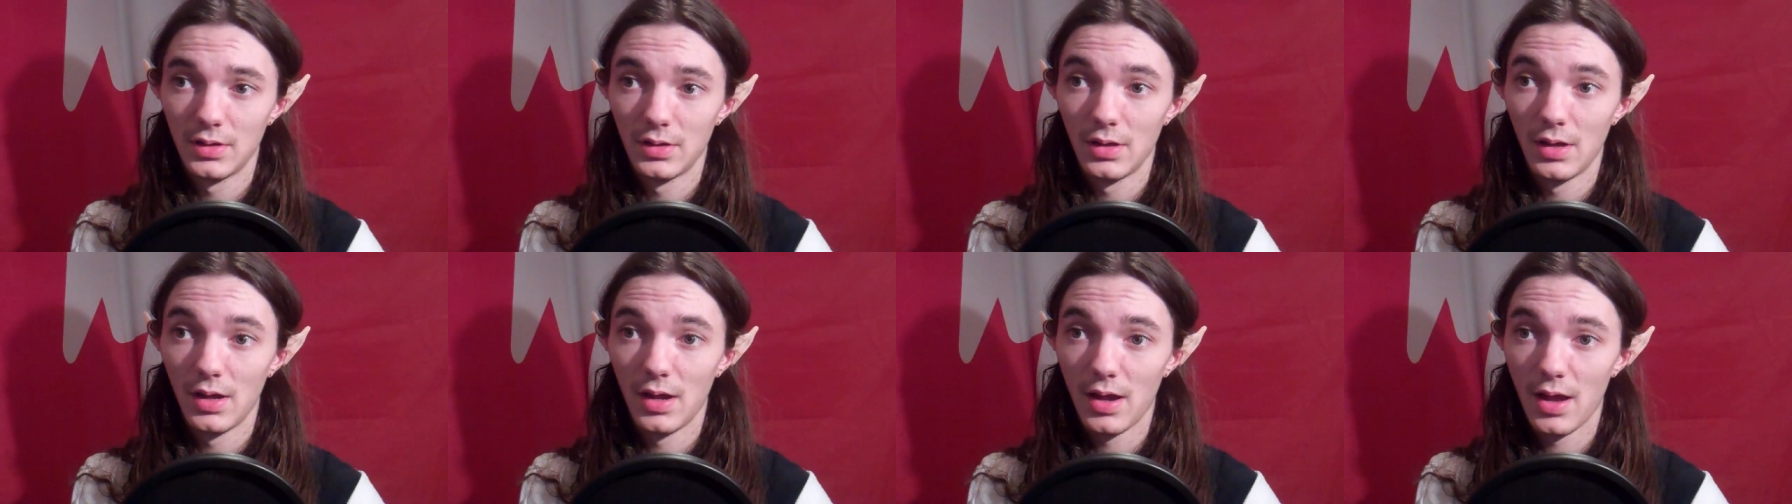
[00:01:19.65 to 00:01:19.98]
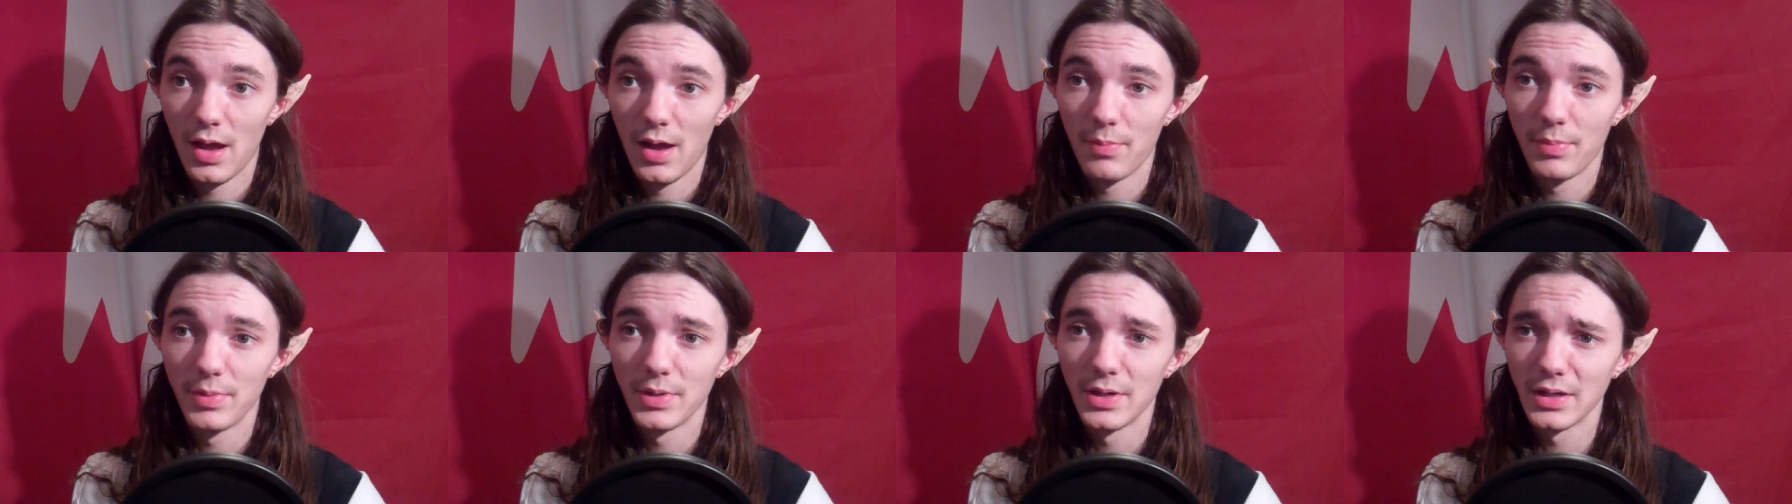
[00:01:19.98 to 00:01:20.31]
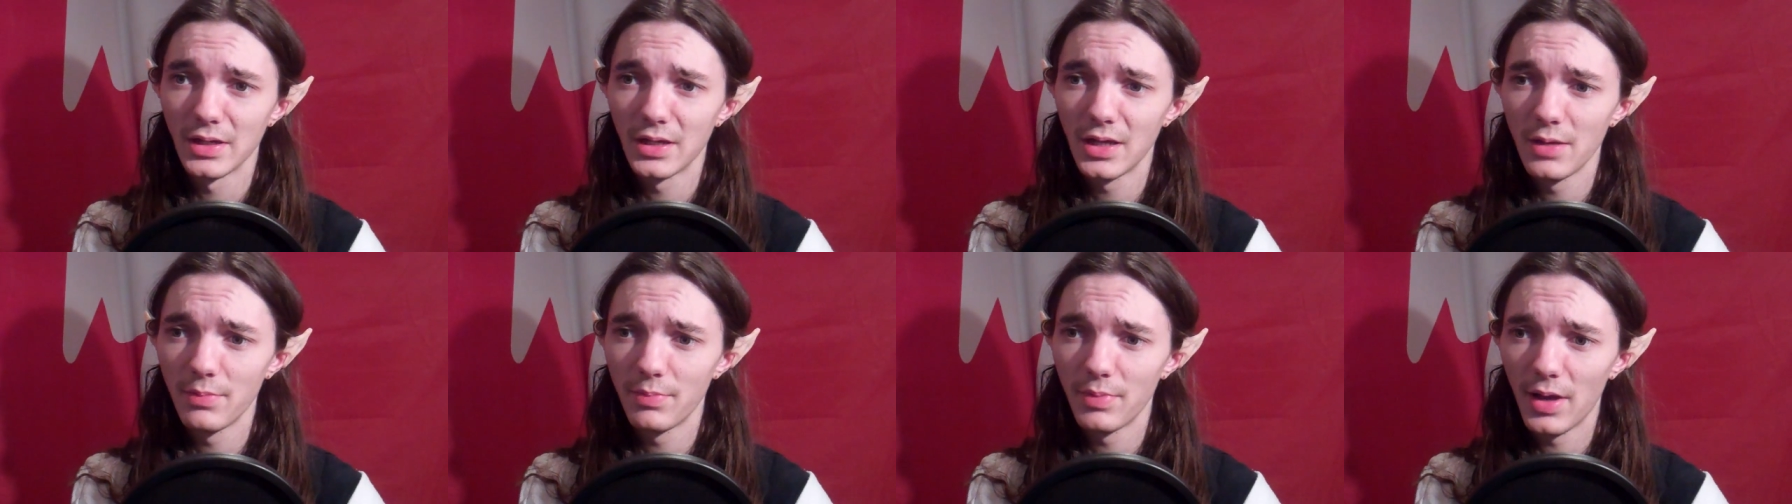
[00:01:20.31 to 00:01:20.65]
I happen to
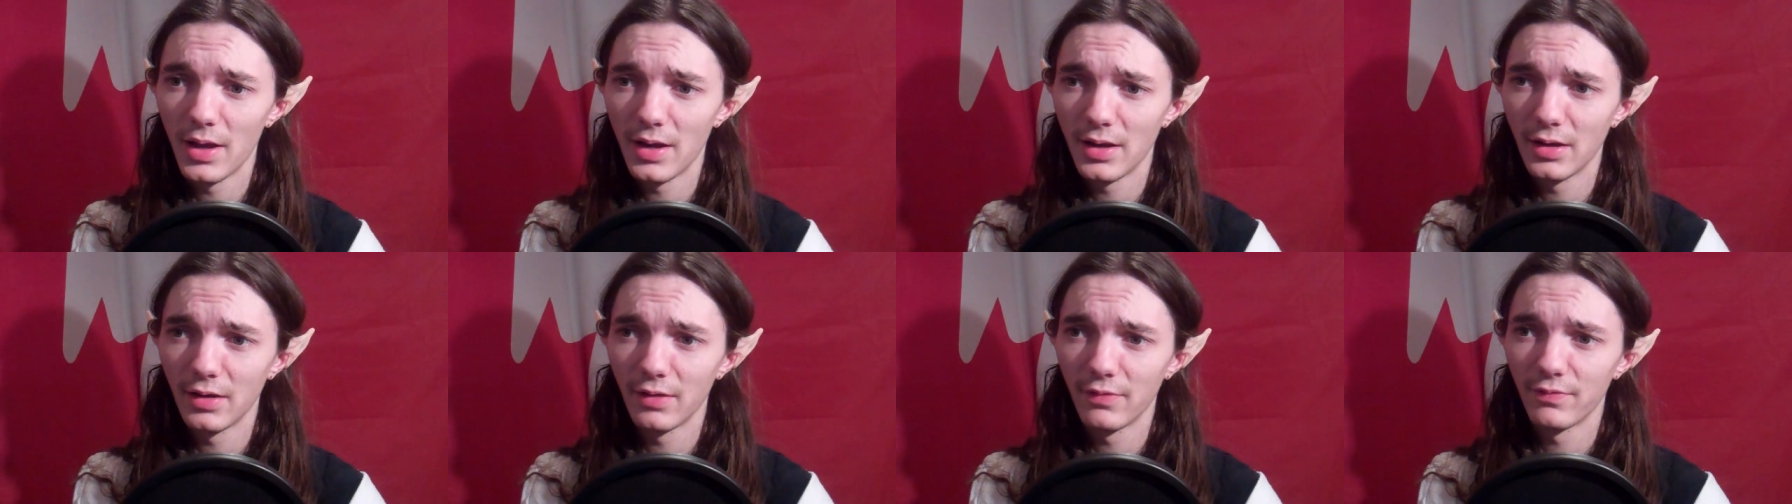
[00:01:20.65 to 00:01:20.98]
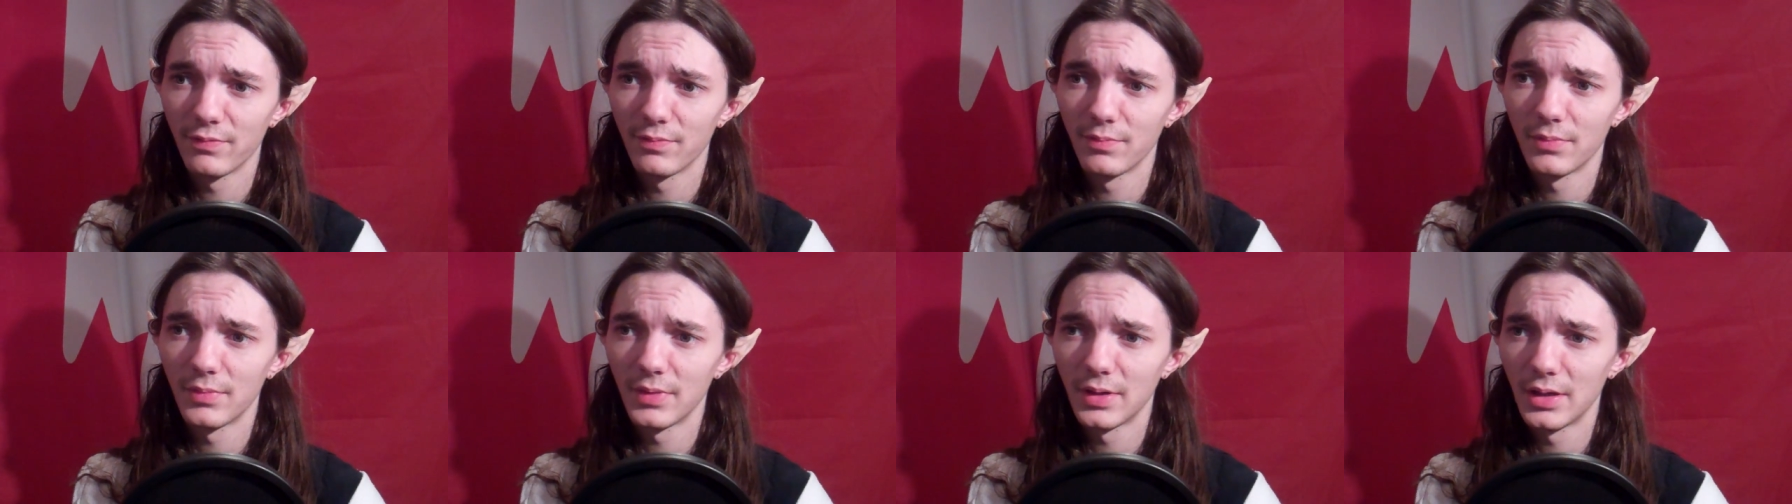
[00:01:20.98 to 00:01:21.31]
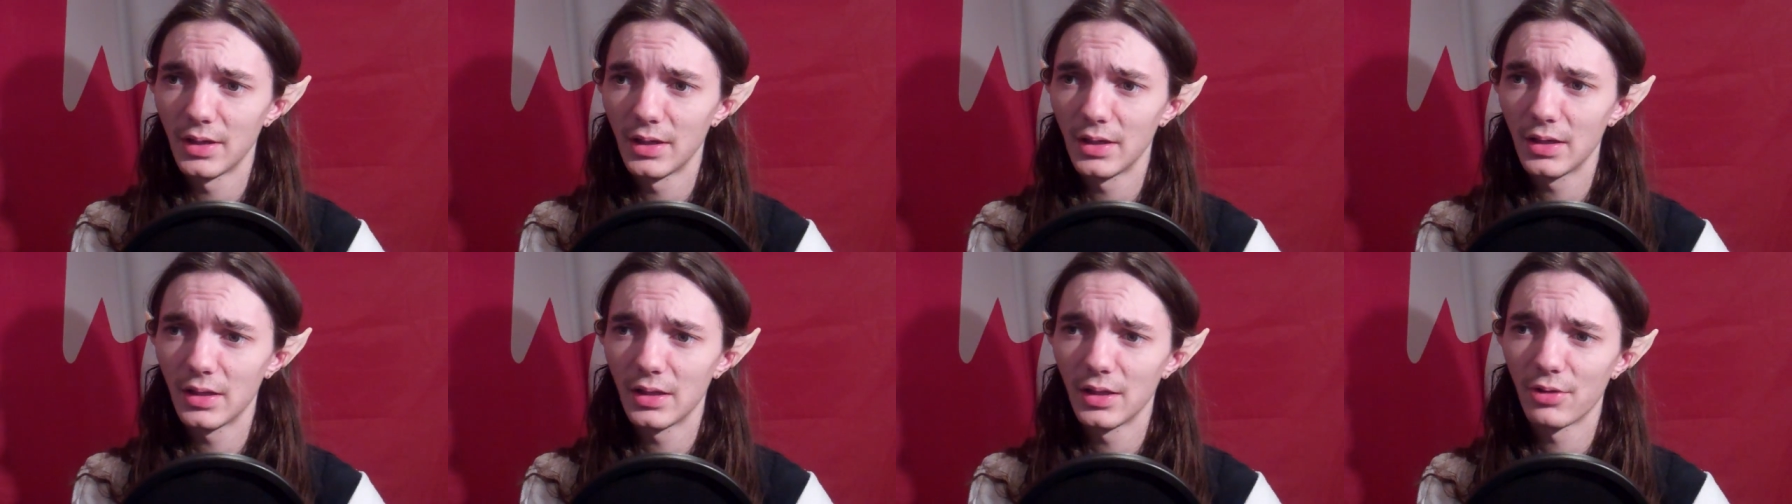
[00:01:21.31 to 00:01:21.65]
keep any of
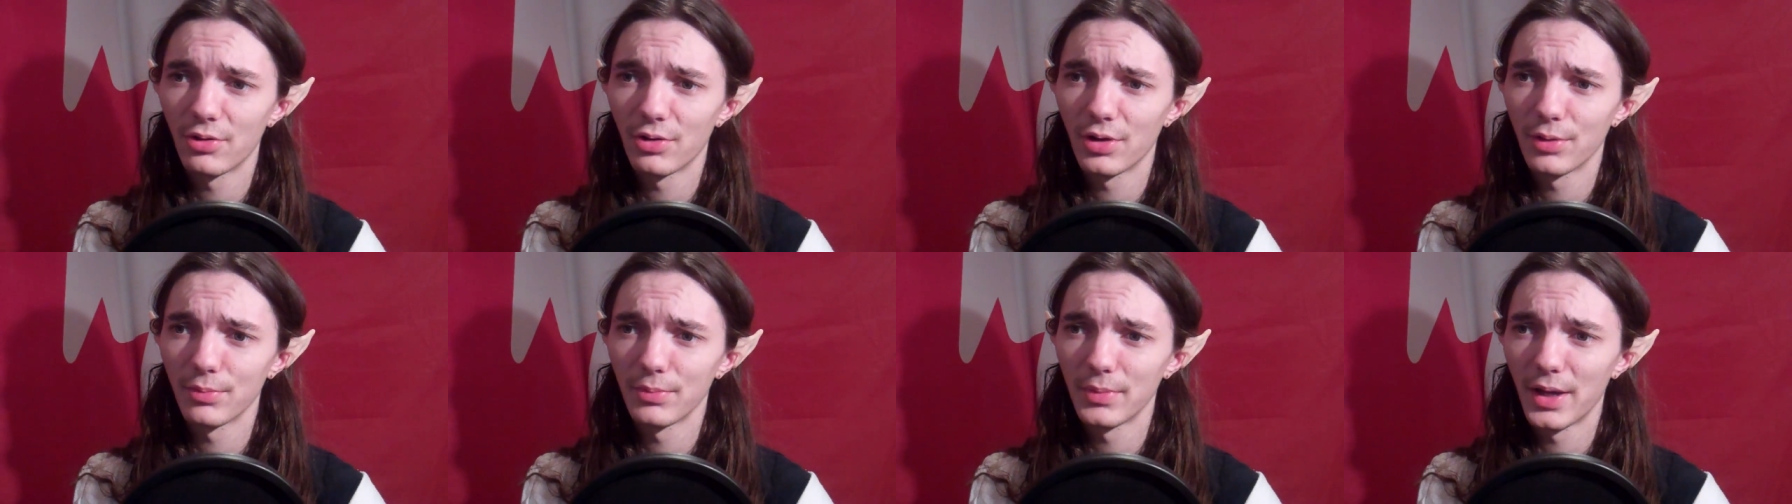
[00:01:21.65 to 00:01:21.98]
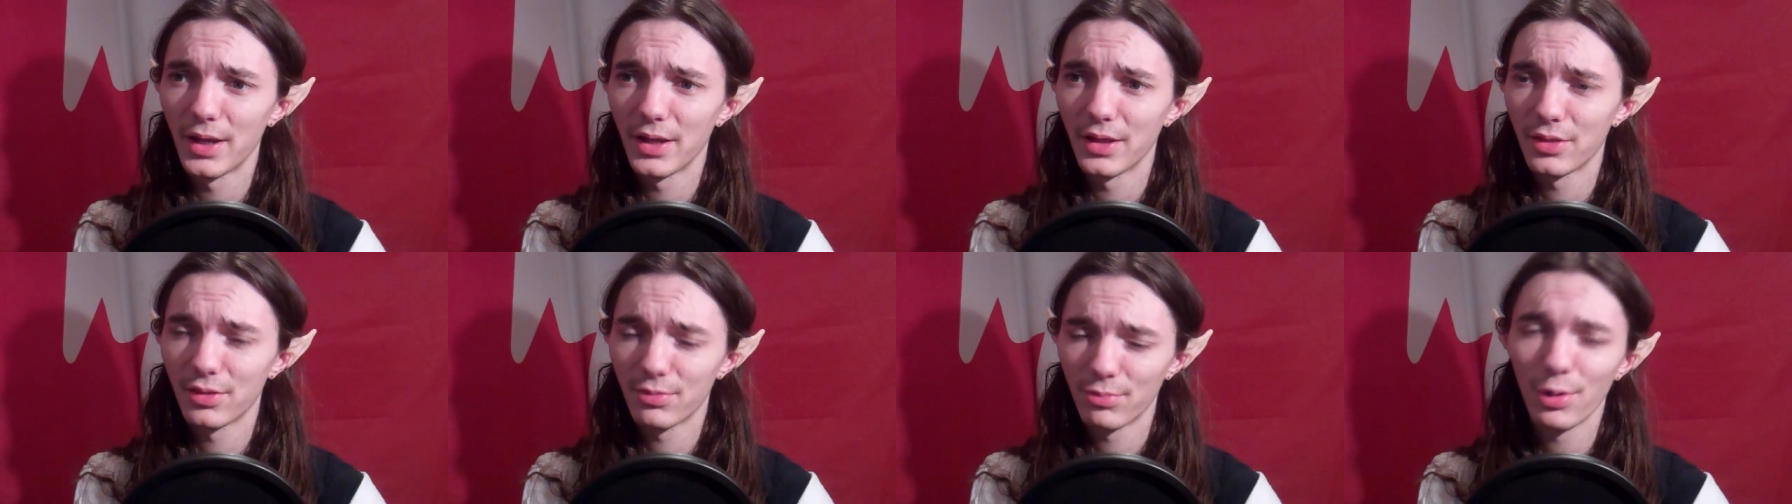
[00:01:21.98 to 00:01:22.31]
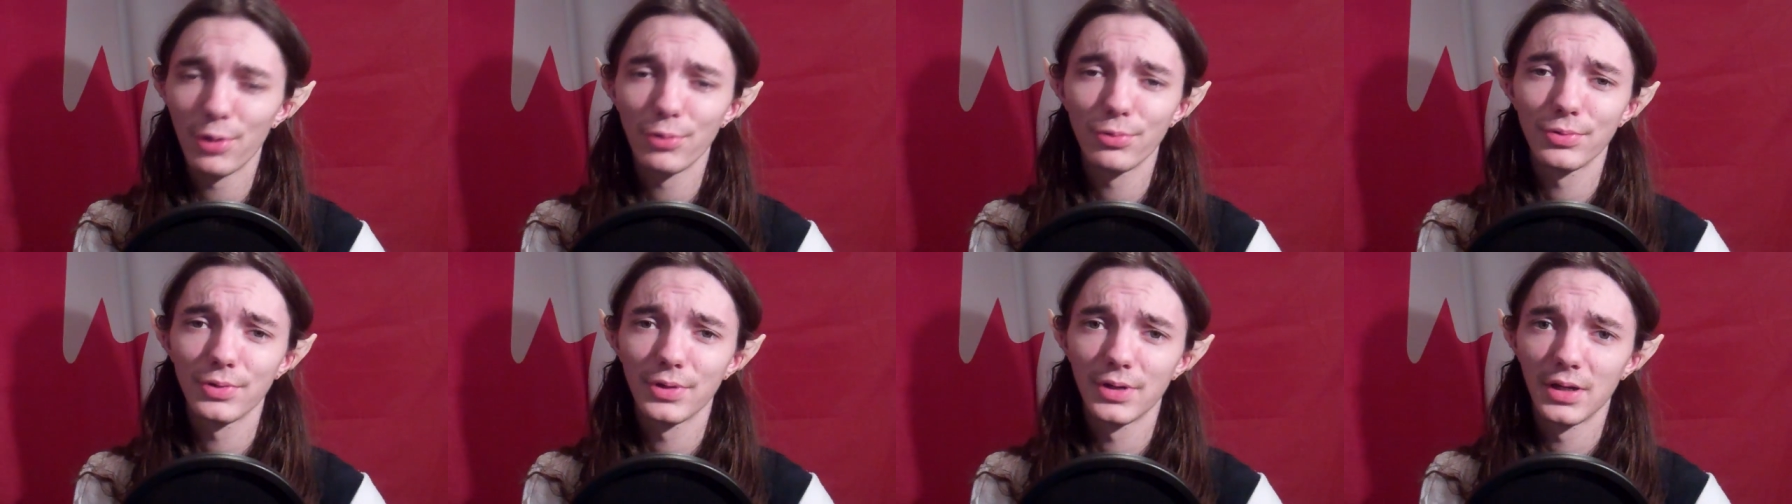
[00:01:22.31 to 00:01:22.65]
me clearing my
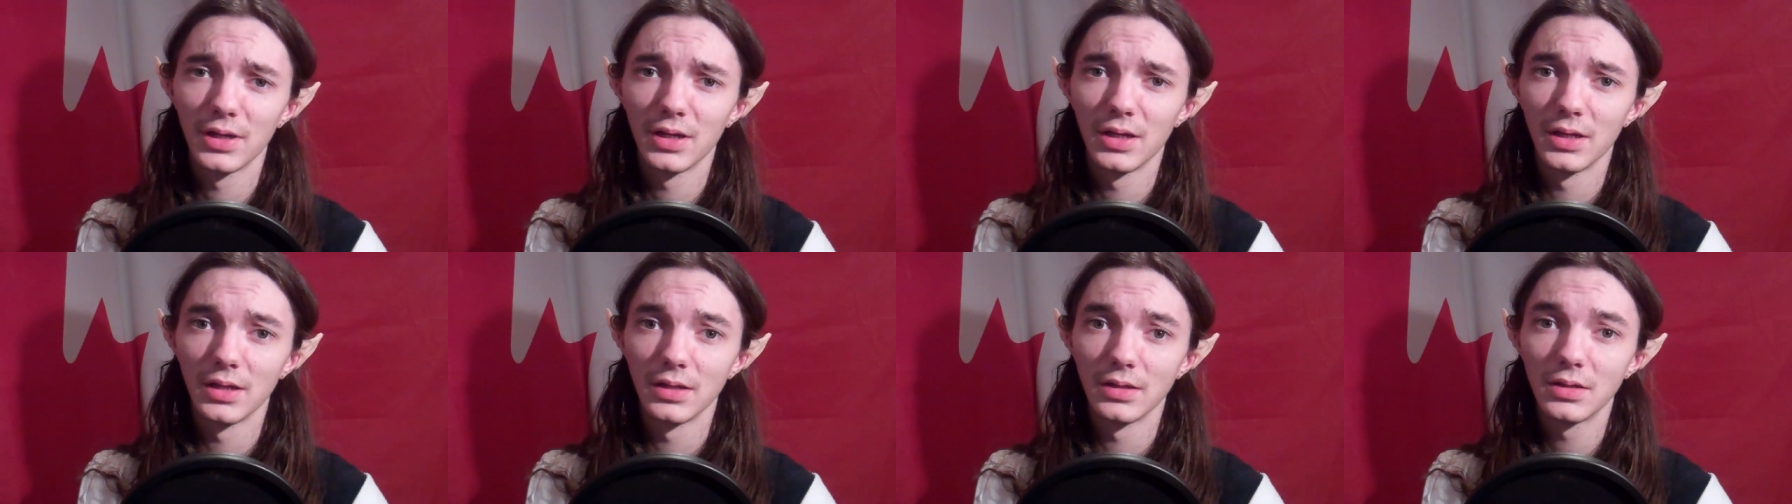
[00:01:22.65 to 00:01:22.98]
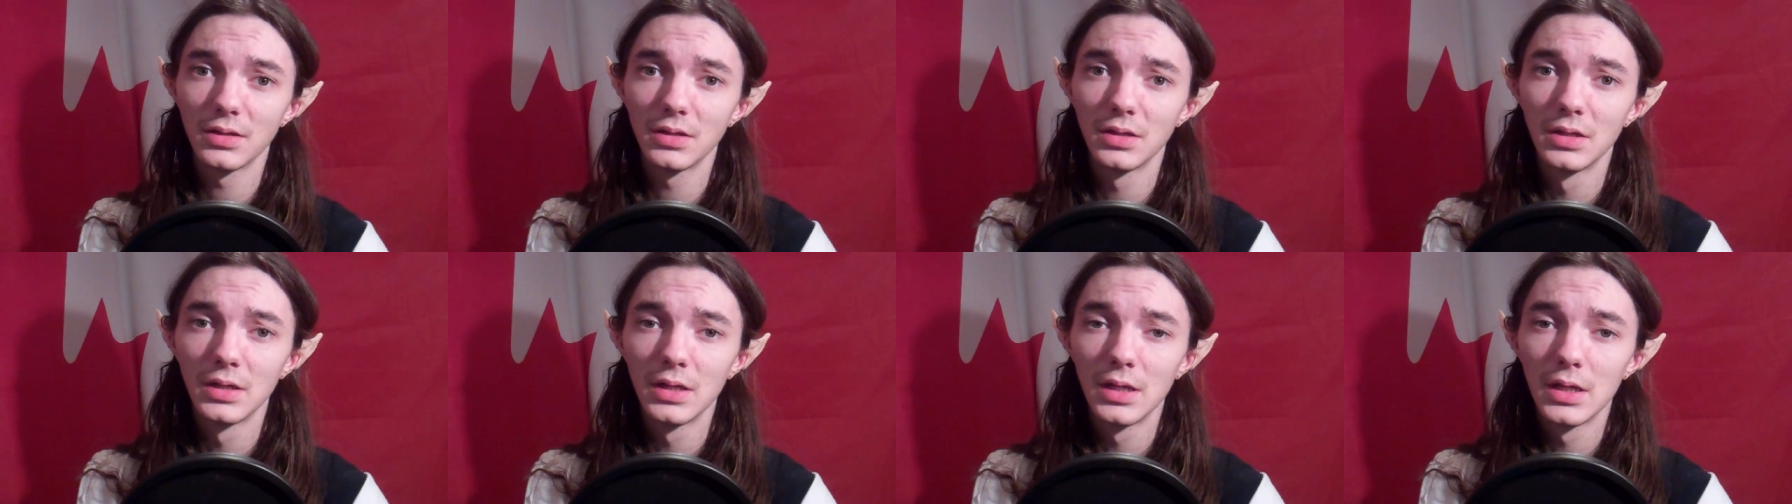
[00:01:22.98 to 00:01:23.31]
throat in